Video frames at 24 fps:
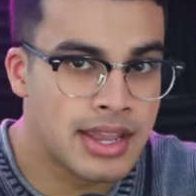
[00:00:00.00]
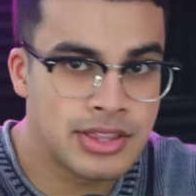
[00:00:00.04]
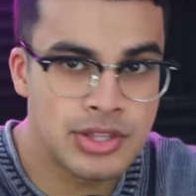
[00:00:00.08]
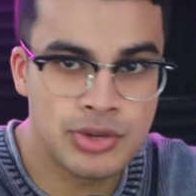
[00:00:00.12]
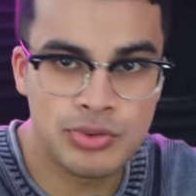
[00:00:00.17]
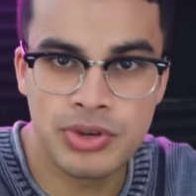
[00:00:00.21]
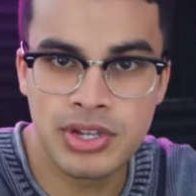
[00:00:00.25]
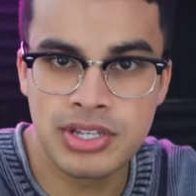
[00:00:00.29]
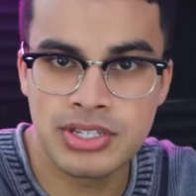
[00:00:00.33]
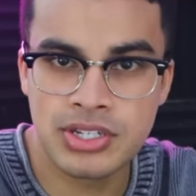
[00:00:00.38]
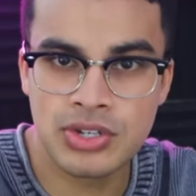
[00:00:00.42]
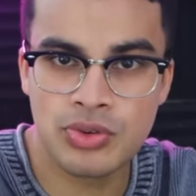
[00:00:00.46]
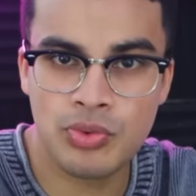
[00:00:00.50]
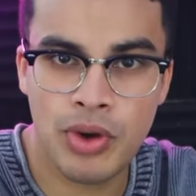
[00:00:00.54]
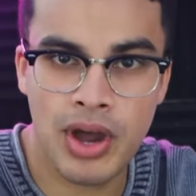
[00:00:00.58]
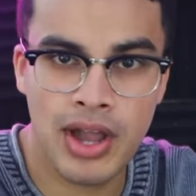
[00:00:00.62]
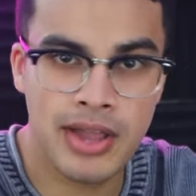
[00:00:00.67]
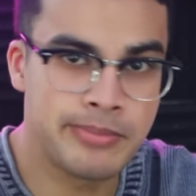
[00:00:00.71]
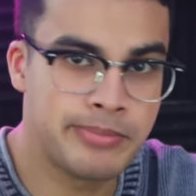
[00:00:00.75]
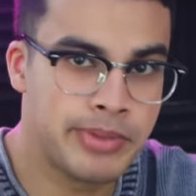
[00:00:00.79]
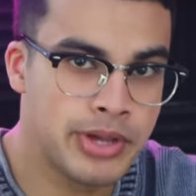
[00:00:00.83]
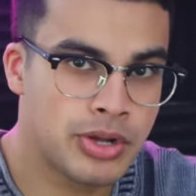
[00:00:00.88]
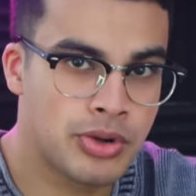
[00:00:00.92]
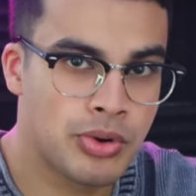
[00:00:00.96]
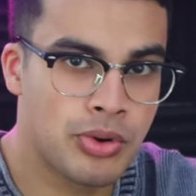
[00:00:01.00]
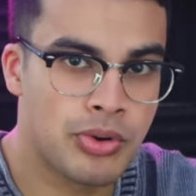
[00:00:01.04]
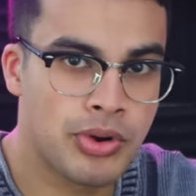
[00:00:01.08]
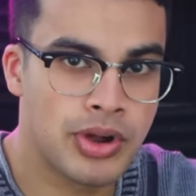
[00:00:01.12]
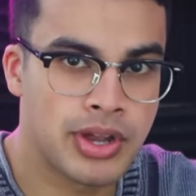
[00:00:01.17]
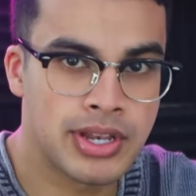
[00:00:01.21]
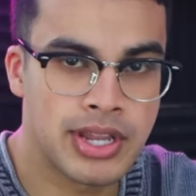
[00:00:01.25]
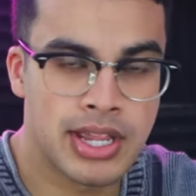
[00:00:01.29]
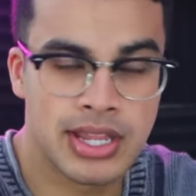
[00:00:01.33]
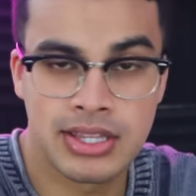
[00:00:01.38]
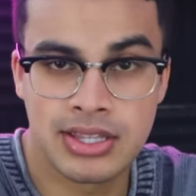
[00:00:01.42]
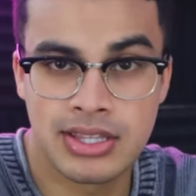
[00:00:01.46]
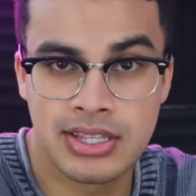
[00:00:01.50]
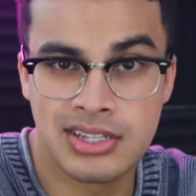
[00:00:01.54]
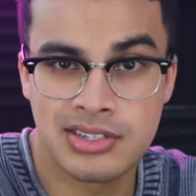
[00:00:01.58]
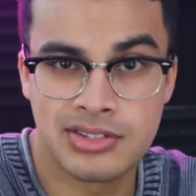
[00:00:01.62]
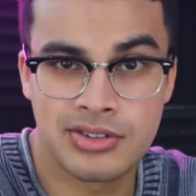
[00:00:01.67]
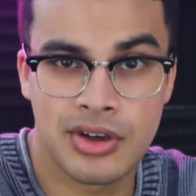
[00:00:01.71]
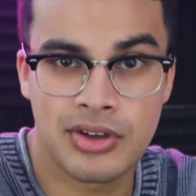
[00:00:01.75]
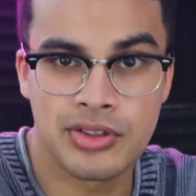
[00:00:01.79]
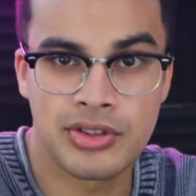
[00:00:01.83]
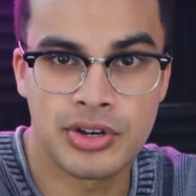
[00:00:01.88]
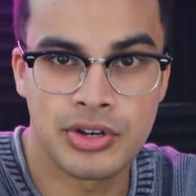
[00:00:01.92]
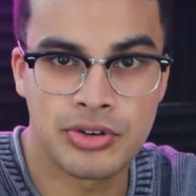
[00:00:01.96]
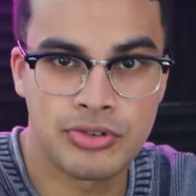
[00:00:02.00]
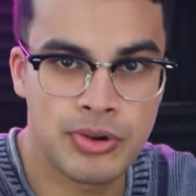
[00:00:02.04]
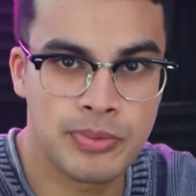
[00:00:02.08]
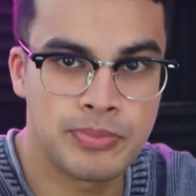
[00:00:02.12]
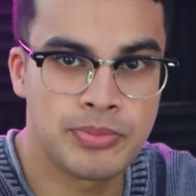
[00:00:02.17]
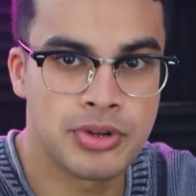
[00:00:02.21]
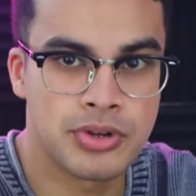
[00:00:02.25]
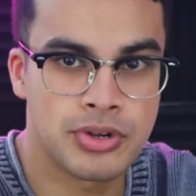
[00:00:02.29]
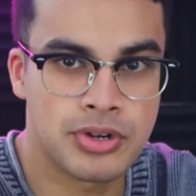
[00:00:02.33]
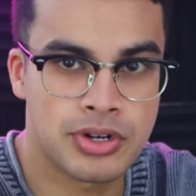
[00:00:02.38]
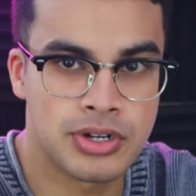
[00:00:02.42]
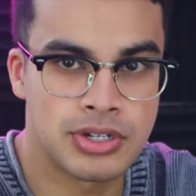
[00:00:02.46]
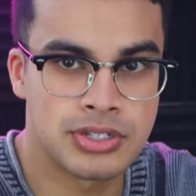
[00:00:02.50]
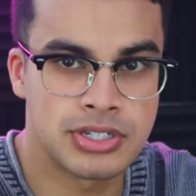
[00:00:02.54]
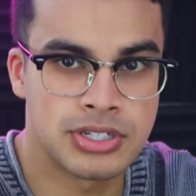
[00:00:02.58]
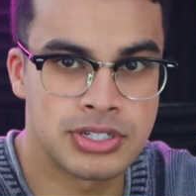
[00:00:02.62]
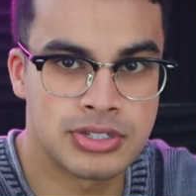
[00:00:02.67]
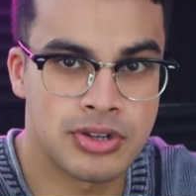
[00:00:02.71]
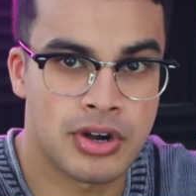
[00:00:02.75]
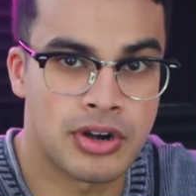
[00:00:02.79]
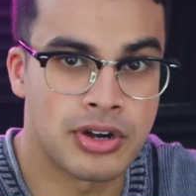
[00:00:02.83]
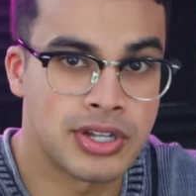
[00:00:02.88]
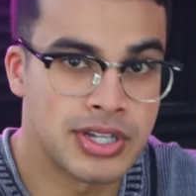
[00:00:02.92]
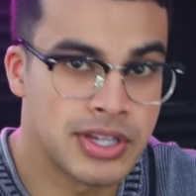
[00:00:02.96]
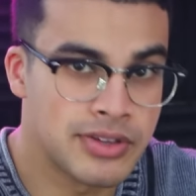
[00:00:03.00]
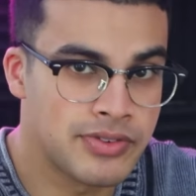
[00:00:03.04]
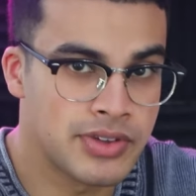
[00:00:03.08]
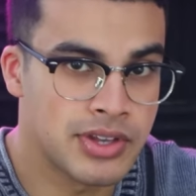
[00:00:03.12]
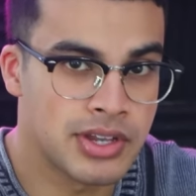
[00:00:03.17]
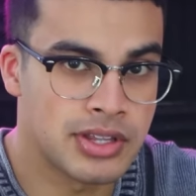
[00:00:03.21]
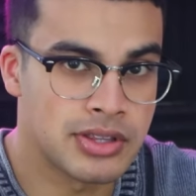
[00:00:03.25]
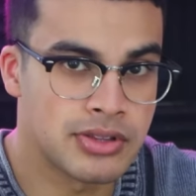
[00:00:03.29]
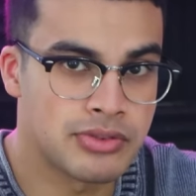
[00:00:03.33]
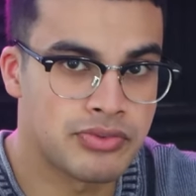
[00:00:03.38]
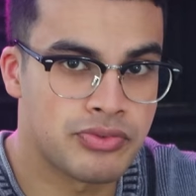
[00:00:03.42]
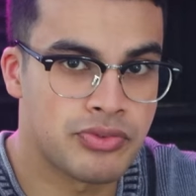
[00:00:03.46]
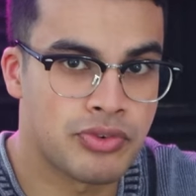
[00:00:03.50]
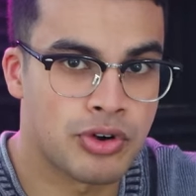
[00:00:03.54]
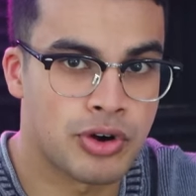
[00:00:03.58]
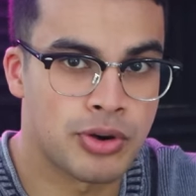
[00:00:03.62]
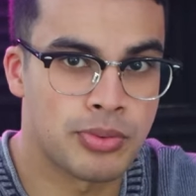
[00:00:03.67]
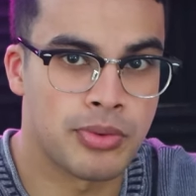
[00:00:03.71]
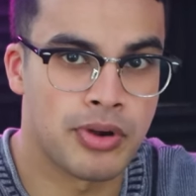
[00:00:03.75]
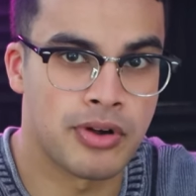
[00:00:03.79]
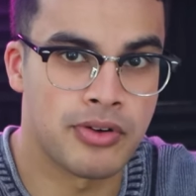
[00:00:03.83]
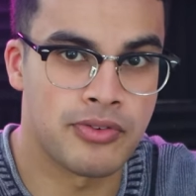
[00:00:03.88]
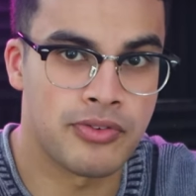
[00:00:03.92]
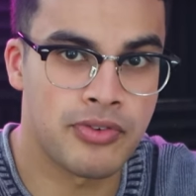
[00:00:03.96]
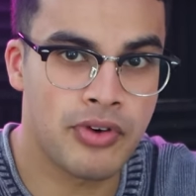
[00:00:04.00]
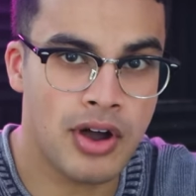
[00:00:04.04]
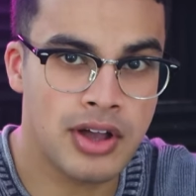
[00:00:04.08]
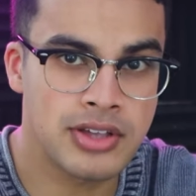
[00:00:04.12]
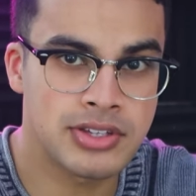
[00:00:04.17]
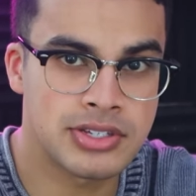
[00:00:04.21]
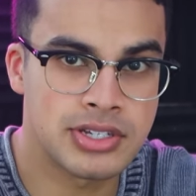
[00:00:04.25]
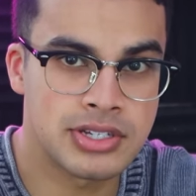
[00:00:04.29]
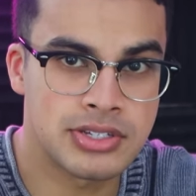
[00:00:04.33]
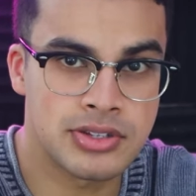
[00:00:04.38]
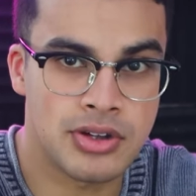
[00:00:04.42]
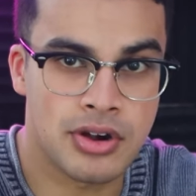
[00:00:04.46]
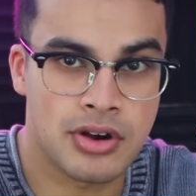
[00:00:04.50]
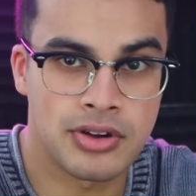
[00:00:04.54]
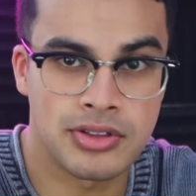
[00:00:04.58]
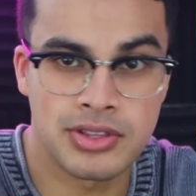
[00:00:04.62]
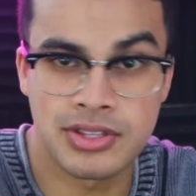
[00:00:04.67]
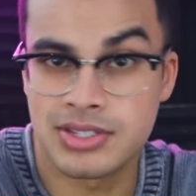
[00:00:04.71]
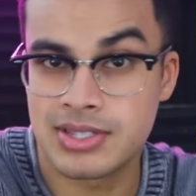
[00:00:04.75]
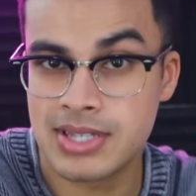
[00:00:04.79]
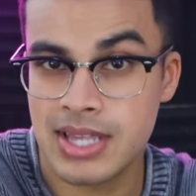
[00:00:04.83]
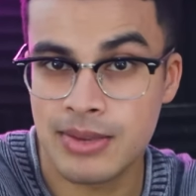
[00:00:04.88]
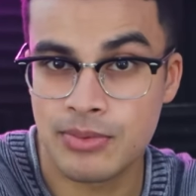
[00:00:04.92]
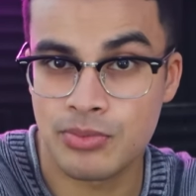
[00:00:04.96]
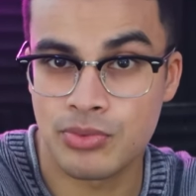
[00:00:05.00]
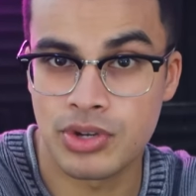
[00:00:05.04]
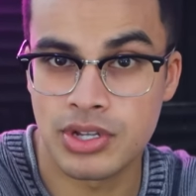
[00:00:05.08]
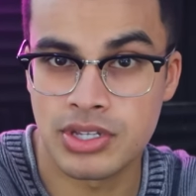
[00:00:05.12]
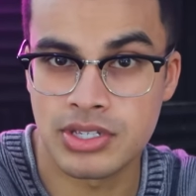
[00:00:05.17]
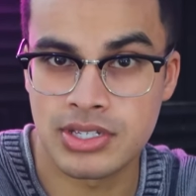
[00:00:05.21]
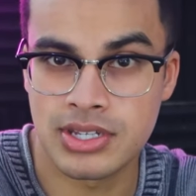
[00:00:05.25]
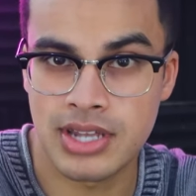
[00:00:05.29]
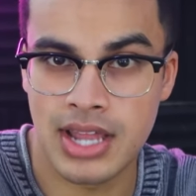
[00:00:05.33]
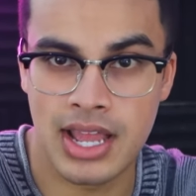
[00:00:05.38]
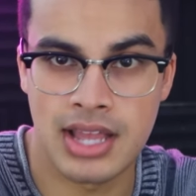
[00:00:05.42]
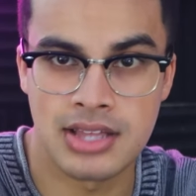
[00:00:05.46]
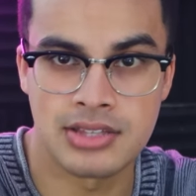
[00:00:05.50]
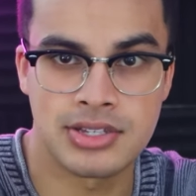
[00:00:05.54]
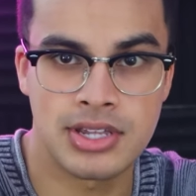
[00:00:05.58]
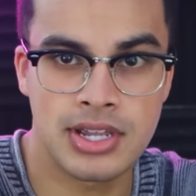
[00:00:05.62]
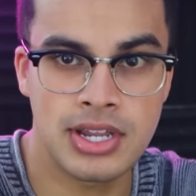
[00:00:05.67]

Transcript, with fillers: And the reason why Bitcoin and these other cryptocurrencies are given in the form of faucets are the same reason as